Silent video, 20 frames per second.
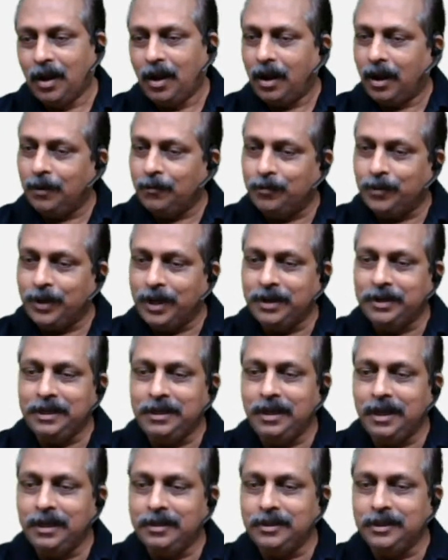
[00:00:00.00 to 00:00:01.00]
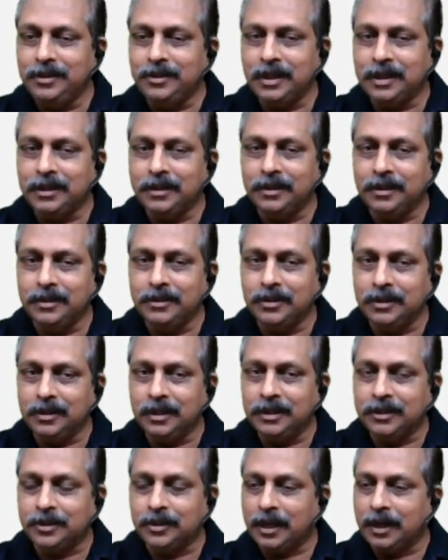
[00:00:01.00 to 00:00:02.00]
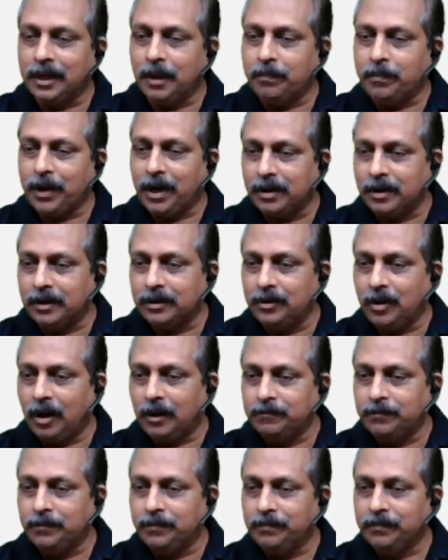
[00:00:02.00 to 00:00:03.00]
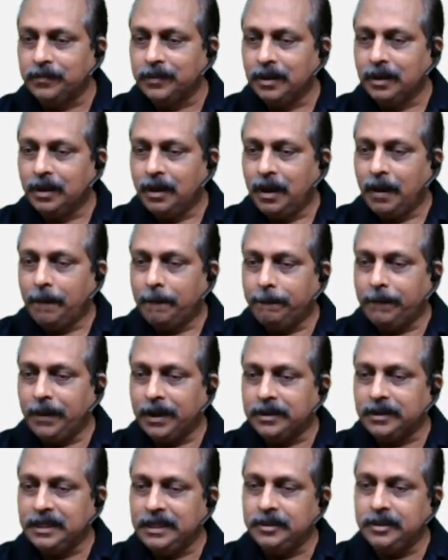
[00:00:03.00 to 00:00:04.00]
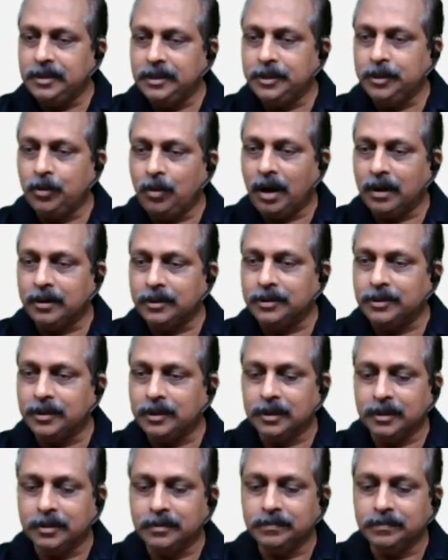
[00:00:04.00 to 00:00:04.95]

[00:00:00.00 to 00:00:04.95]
A very lengthy sentence, it's like a paragraph, but easy to answer.